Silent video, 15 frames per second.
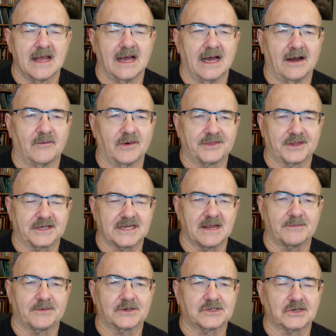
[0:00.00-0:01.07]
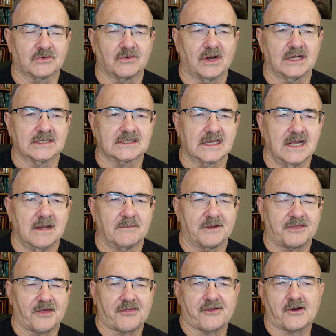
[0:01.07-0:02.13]
what the temperature was,
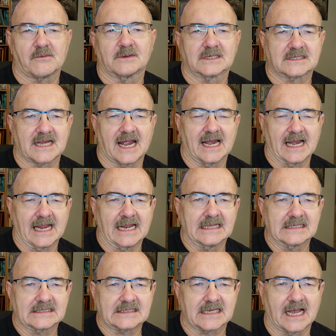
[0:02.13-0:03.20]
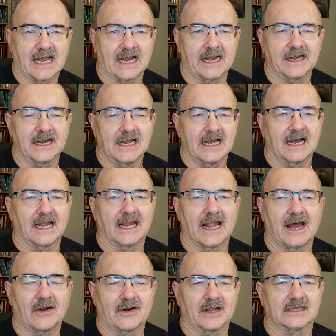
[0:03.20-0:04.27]
but the thermostat inside
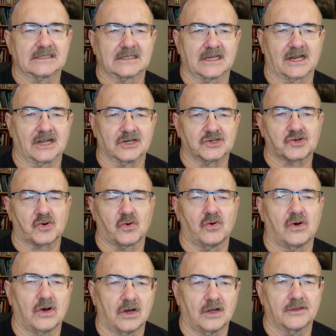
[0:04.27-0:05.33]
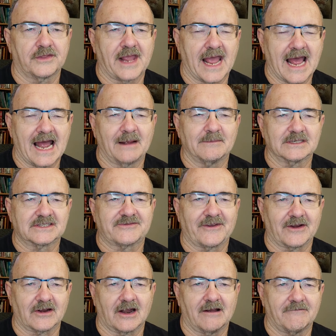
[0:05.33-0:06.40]
allowed us to control the
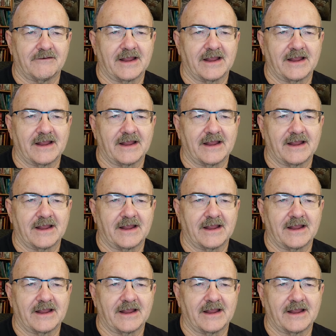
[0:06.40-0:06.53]
atmosphere of